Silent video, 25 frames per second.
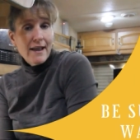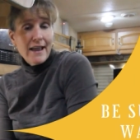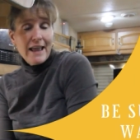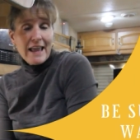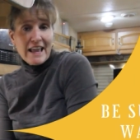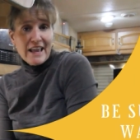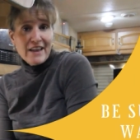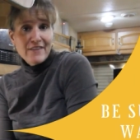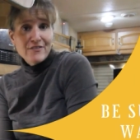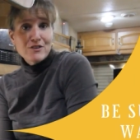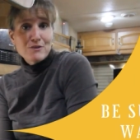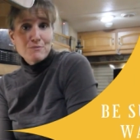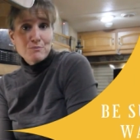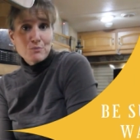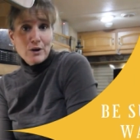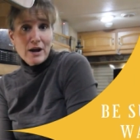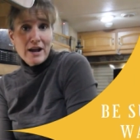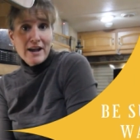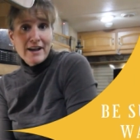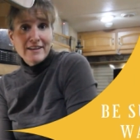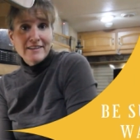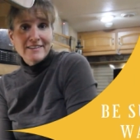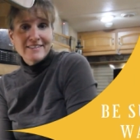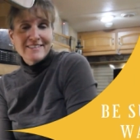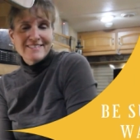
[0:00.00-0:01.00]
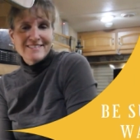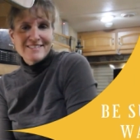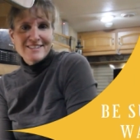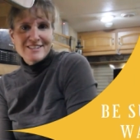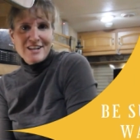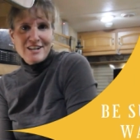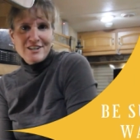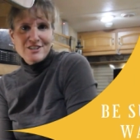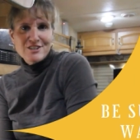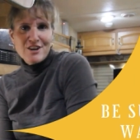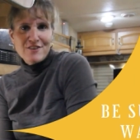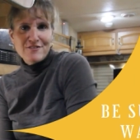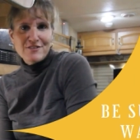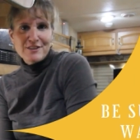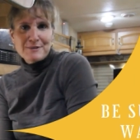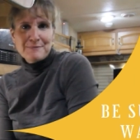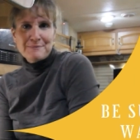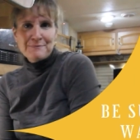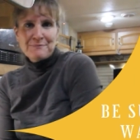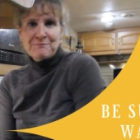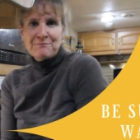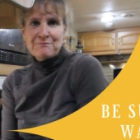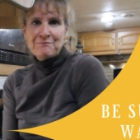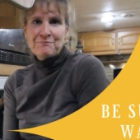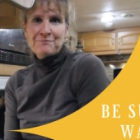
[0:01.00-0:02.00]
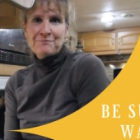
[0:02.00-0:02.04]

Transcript: and the bread in the Dutch oven.